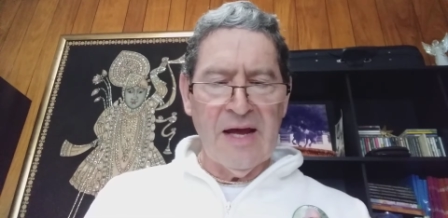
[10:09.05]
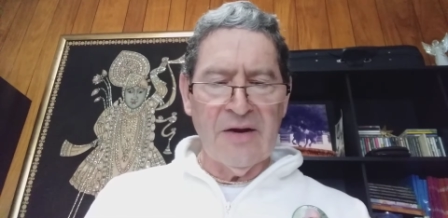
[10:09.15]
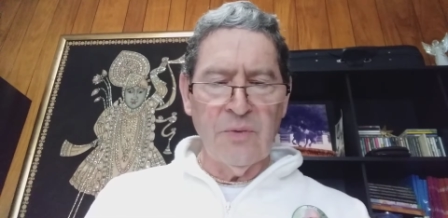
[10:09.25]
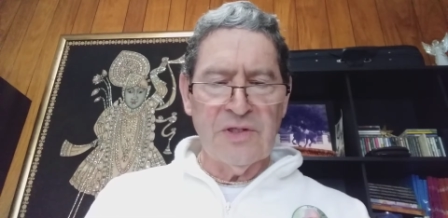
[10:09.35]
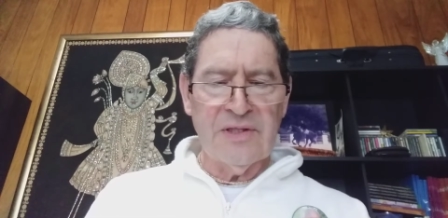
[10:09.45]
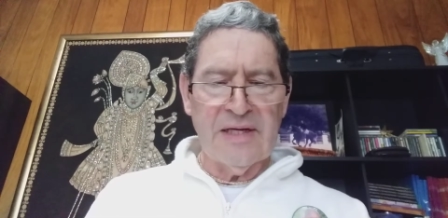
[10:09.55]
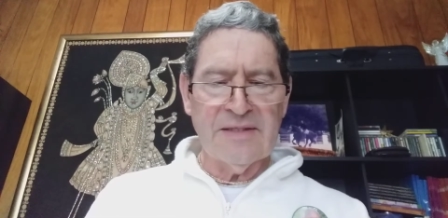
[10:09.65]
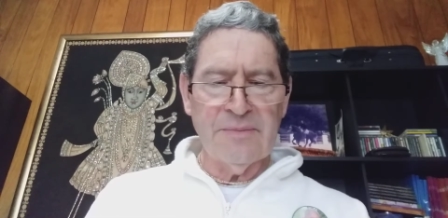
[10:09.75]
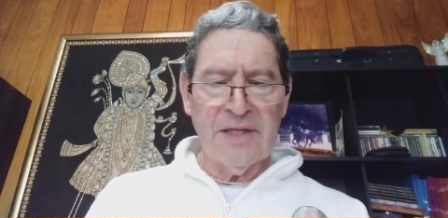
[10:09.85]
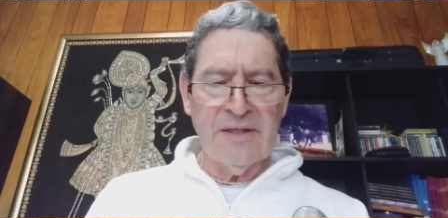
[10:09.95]
and which he has
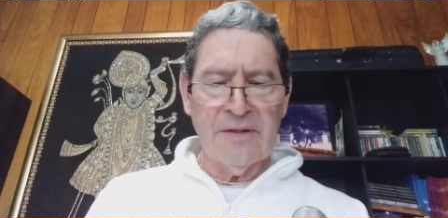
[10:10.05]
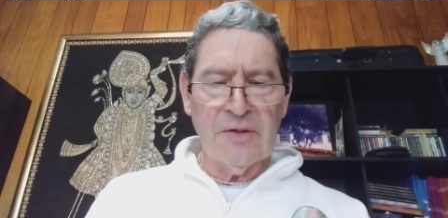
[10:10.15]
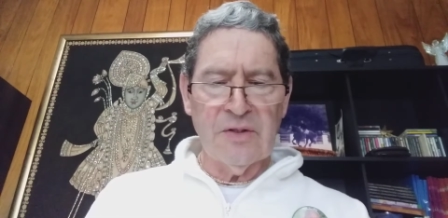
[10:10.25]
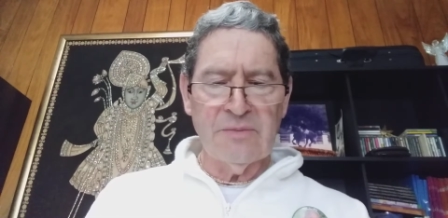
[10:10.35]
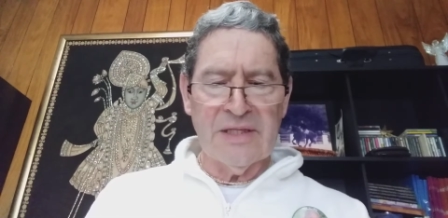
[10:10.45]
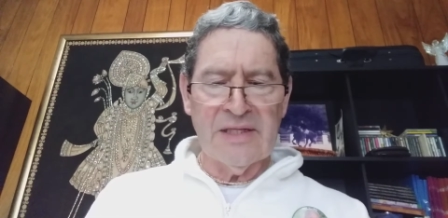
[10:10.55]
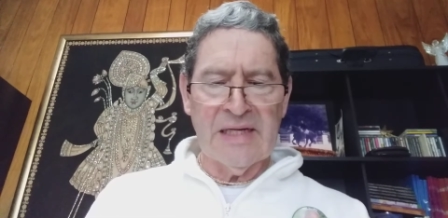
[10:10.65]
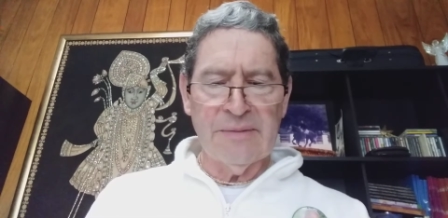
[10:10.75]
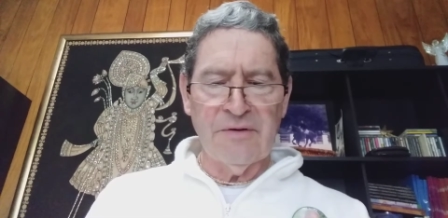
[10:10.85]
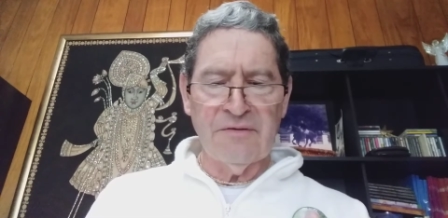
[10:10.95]
made known by the
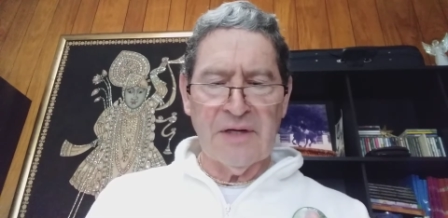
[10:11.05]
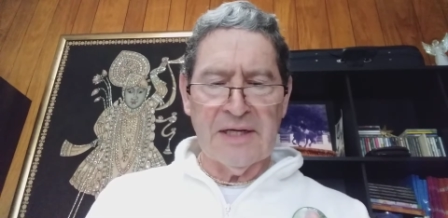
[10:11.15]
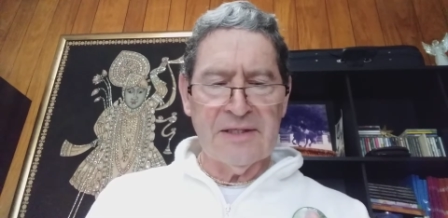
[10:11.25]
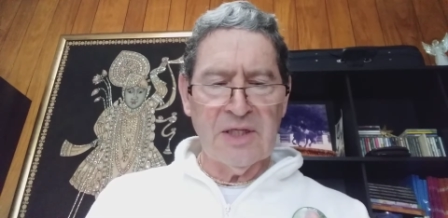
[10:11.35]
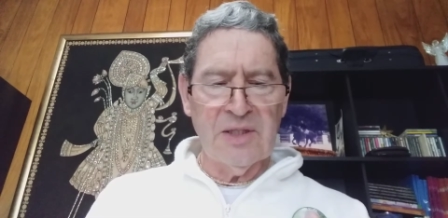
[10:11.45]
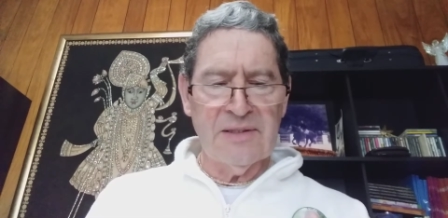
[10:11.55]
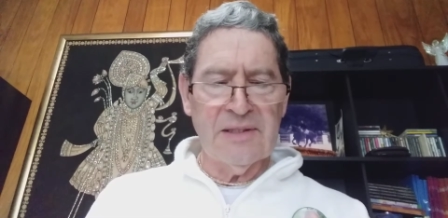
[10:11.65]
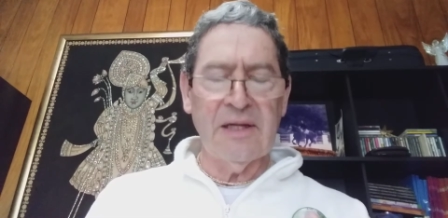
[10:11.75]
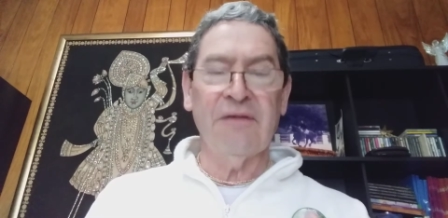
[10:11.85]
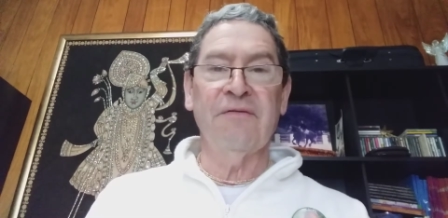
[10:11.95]
name of Radhika
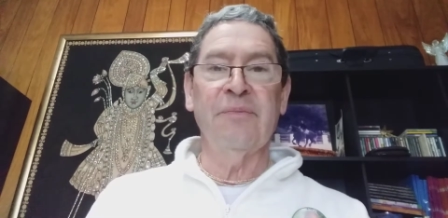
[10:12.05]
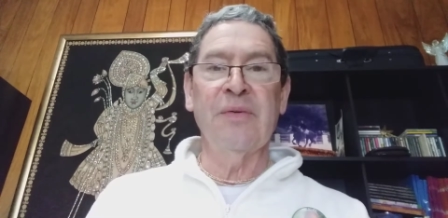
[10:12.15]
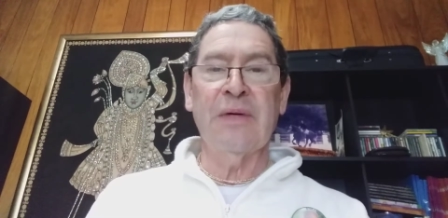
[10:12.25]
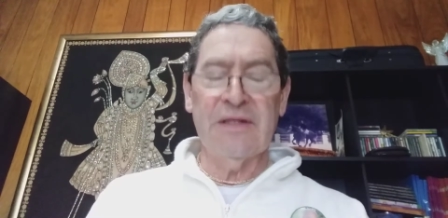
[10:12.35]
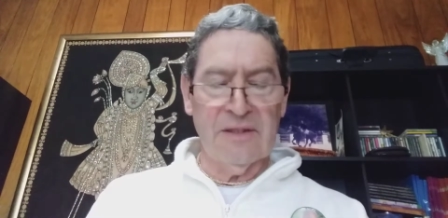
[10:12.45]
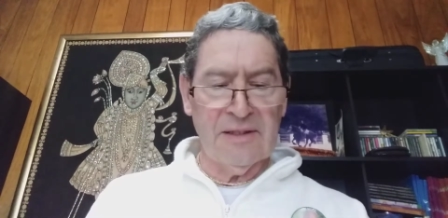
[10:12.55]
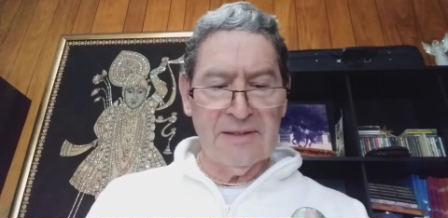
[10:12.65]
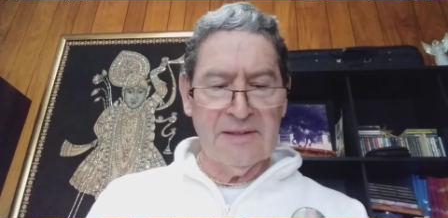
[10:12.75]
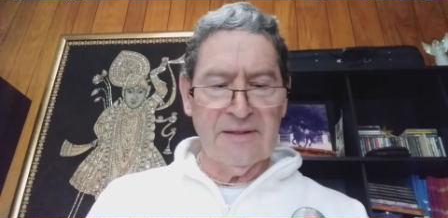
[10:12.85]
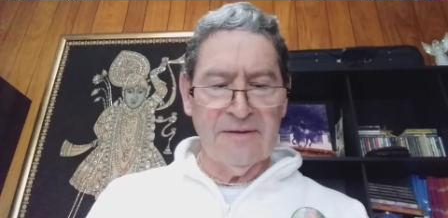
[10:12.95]
herself, be my shelter.